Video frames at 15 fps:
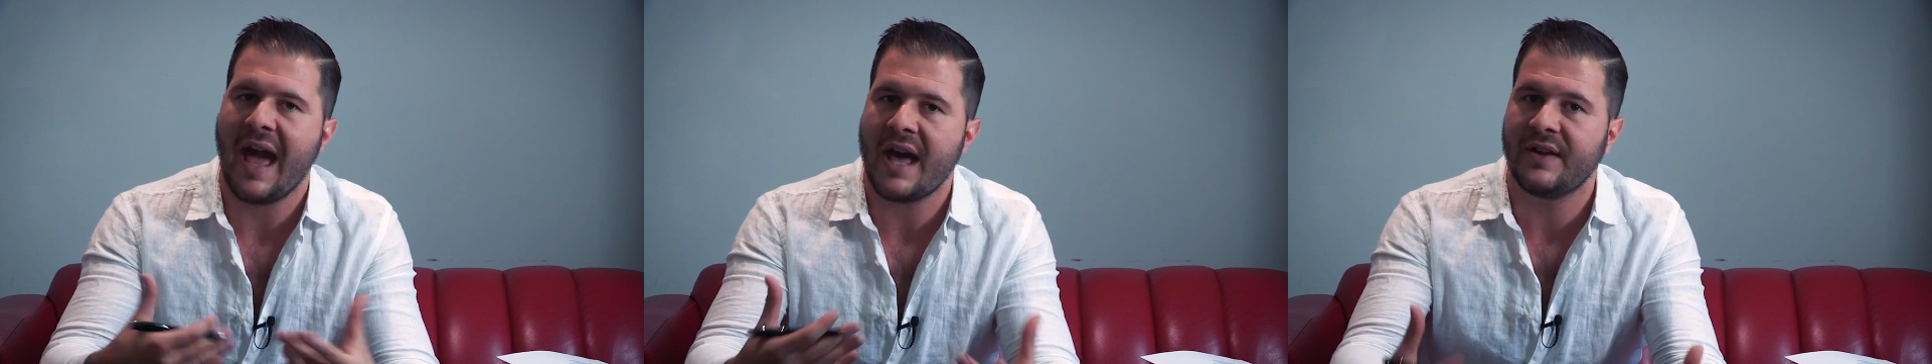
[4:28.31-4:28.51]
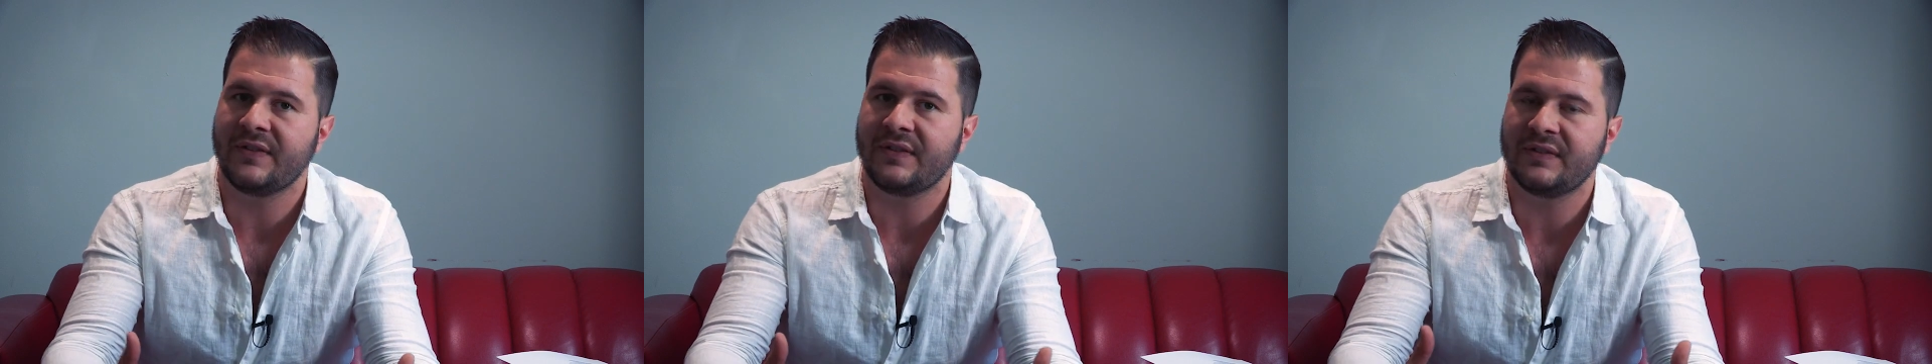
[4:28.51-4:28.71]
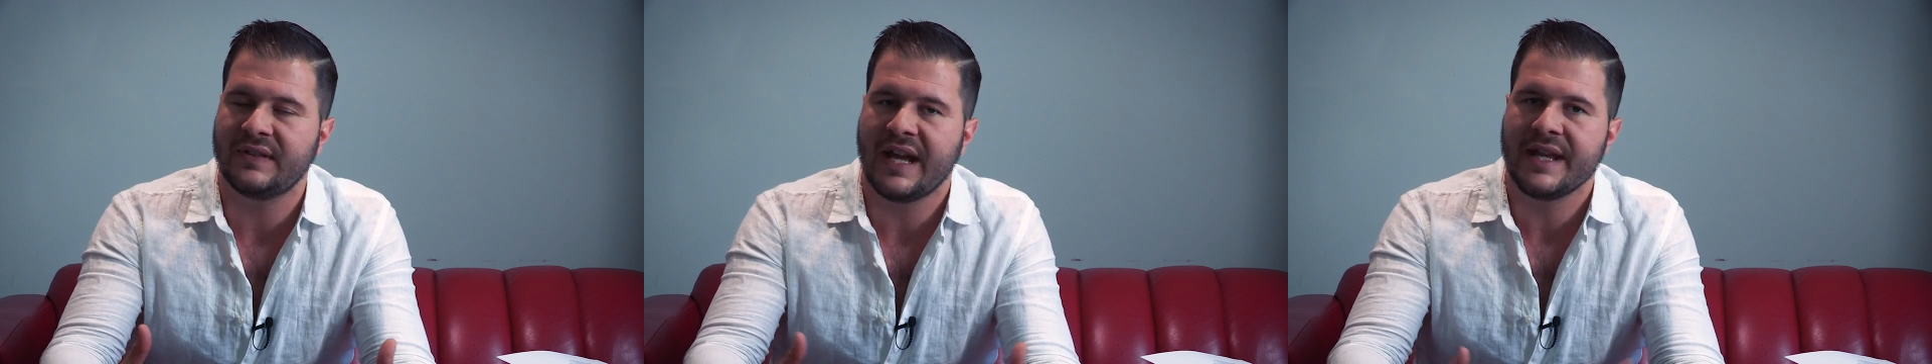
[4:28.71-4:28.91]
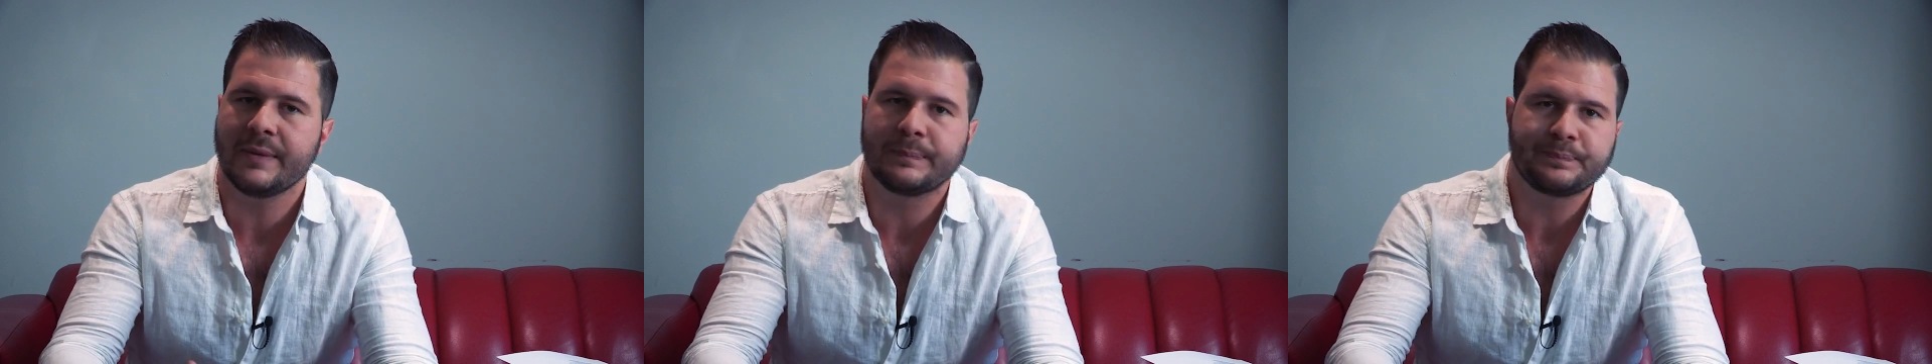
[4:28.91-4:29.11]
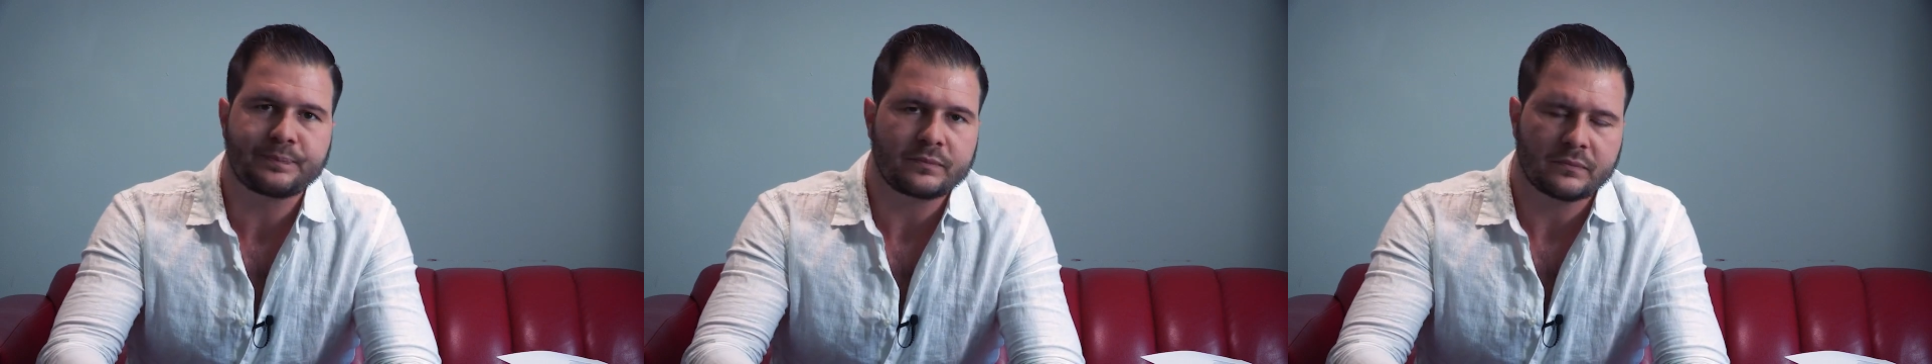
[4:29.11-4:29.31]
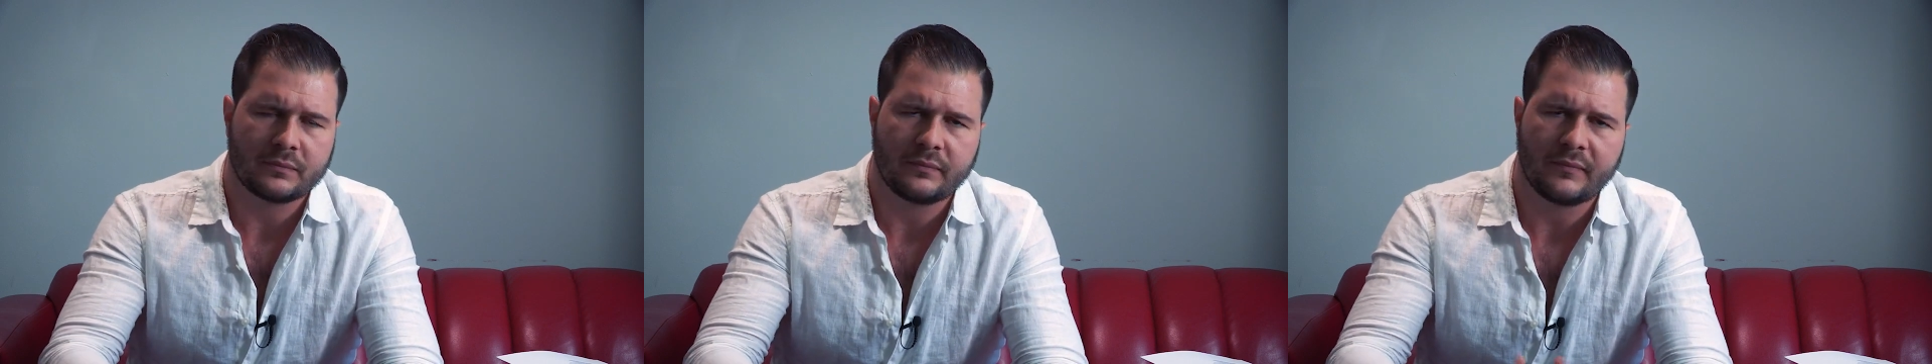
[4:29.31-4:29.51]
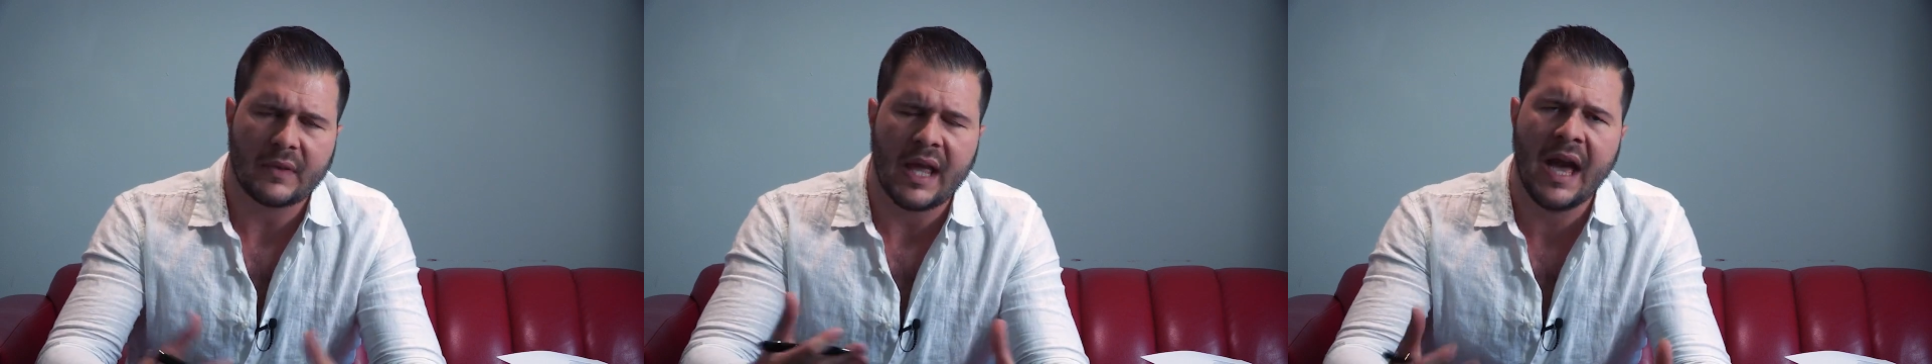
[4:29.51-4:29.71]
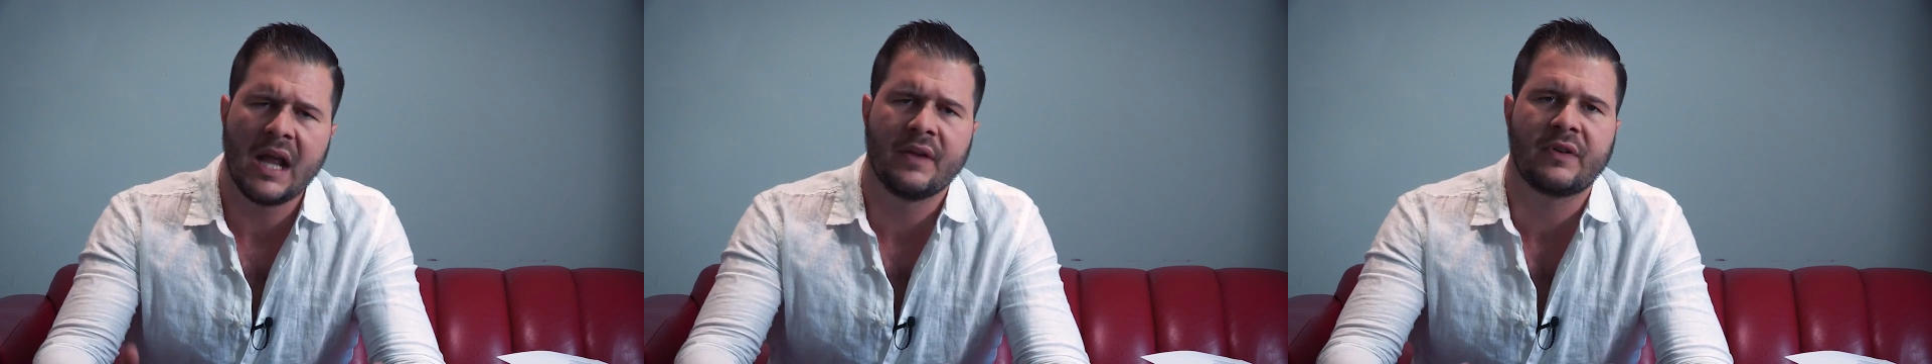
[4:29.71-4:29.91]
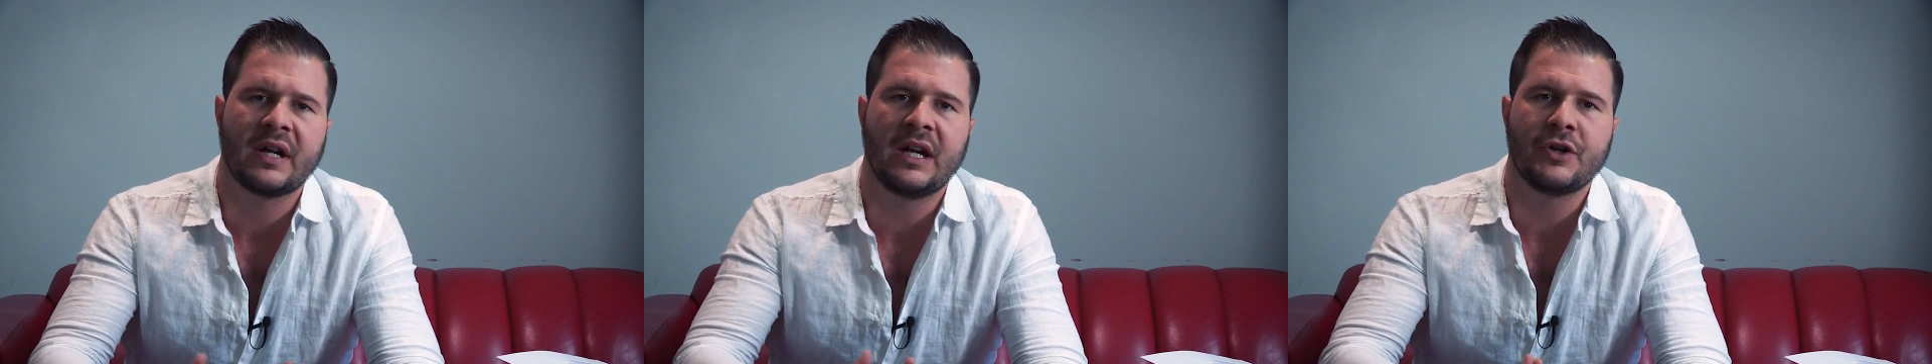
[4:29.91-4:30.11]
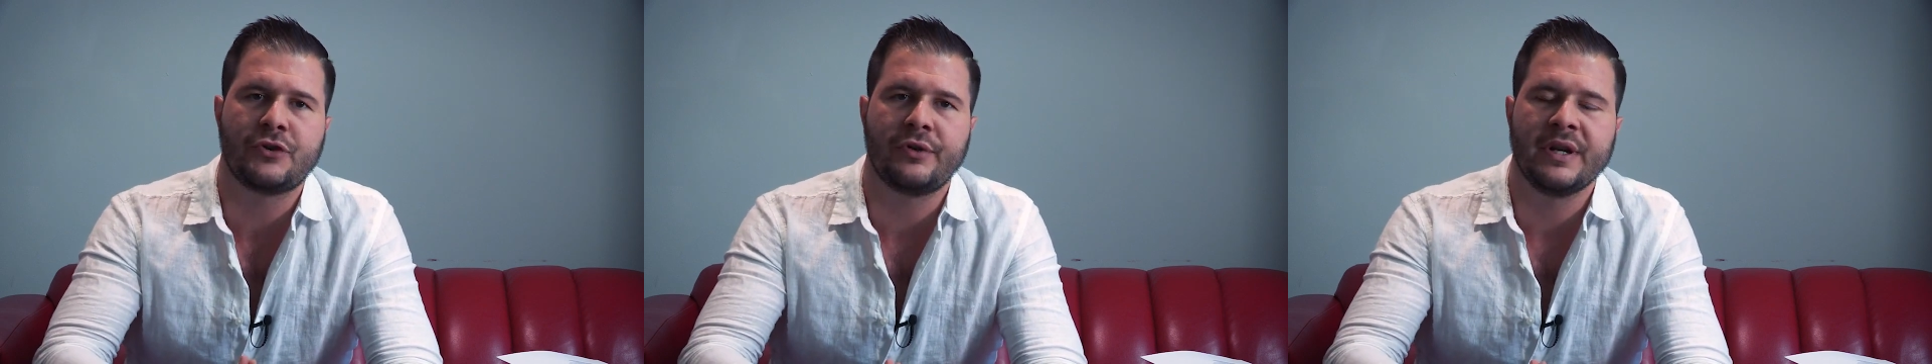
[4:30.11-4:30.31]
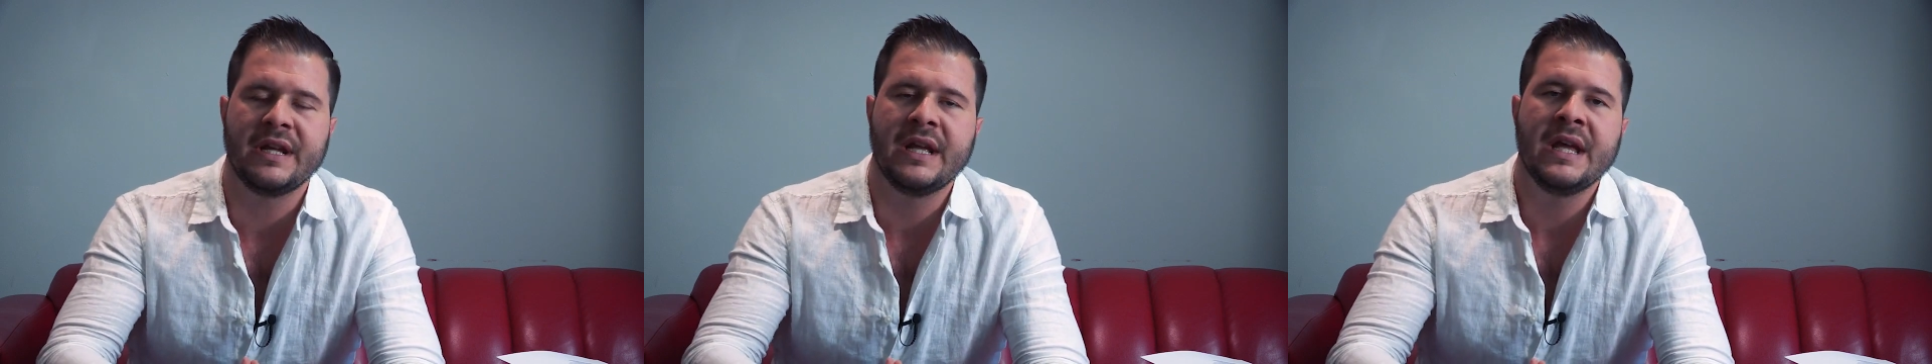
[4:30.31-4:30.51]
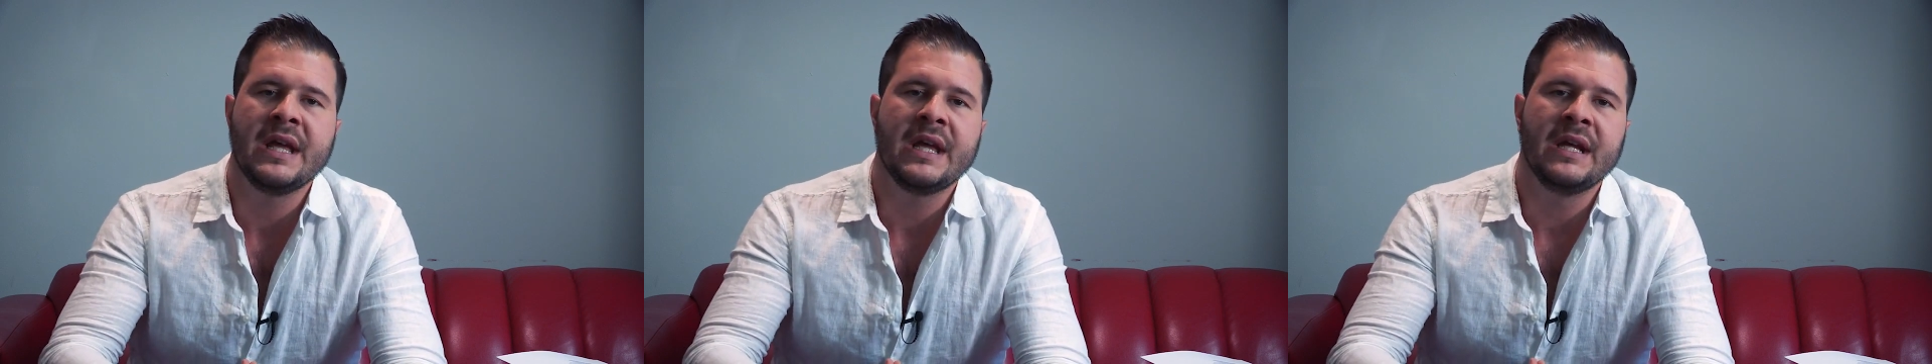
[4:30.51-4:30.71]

out of state, out of country,